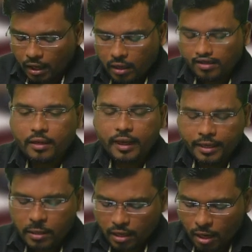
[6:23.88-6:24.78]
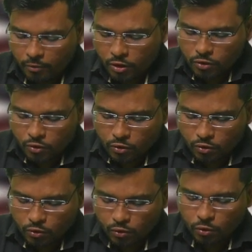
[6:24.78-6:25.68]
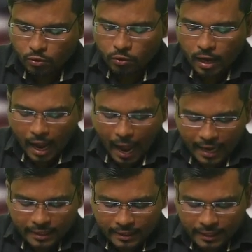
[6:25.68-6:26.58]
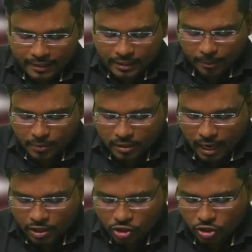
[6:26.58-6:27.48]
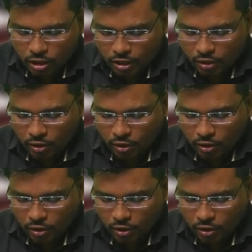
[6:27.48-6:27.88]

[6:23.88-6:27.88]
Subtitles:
right, amount to at least substantially